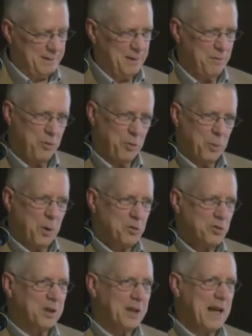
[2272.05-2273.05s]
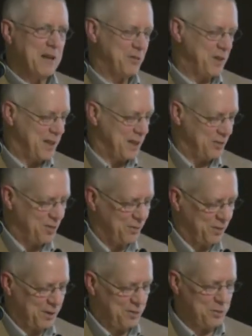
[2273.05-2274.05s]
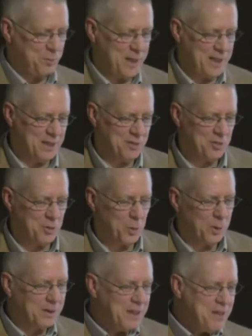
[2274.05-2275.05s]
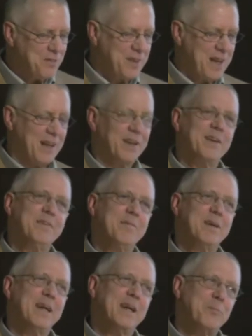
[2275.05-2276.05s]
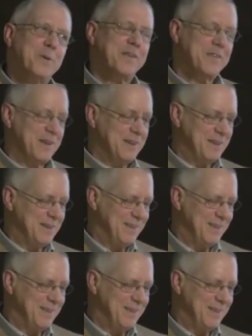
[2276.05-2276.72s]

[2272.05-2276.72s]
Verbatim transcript: of Thoreau's little essay on civil disobedience, or at least the ele element that